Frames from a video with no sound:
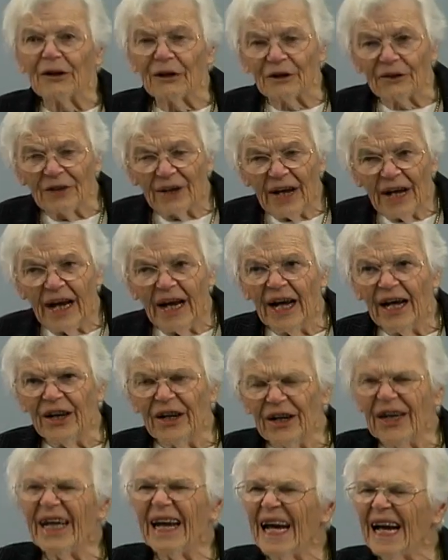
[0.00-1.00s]
because
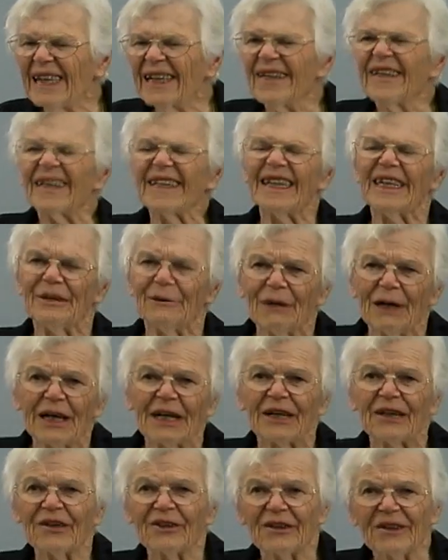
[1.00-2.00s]
you can't see
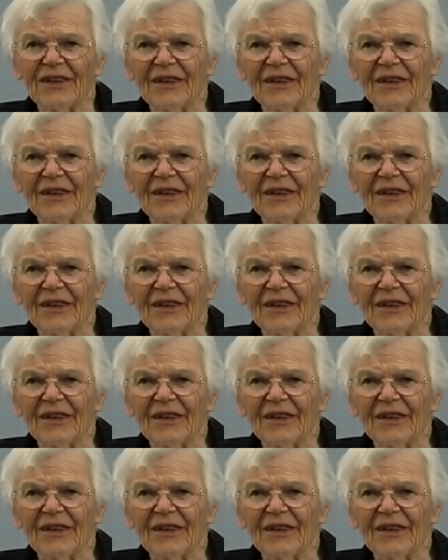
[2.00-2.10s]
weakness